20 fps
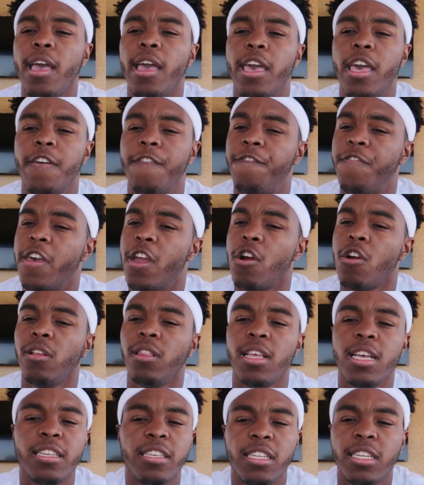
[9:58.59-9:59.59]
If they're
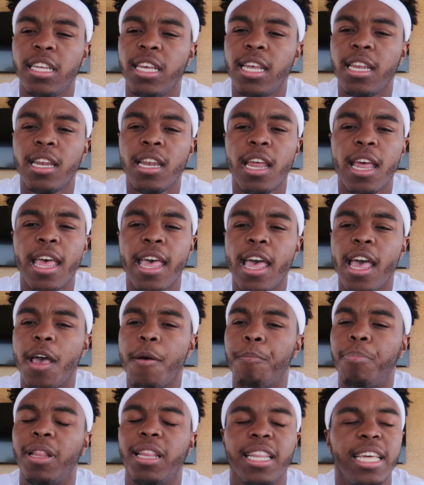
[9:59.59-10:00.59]
listening,
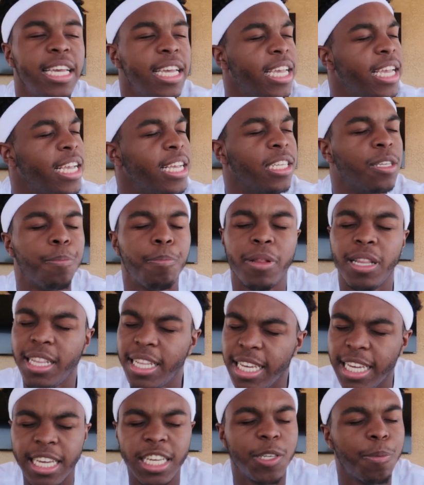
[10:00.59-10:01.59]
please,
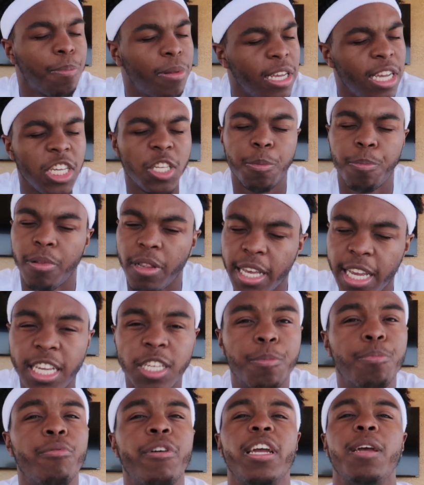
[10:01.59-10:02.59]
please, please,
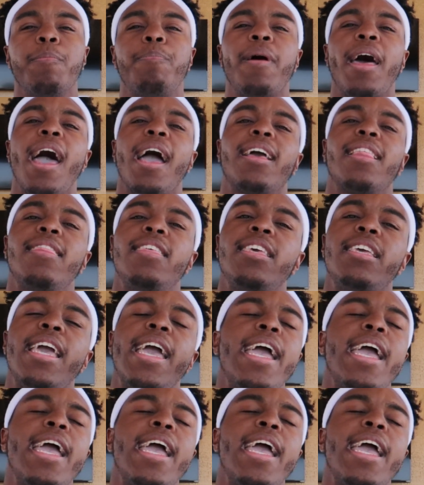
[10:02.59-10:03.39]
please bring back the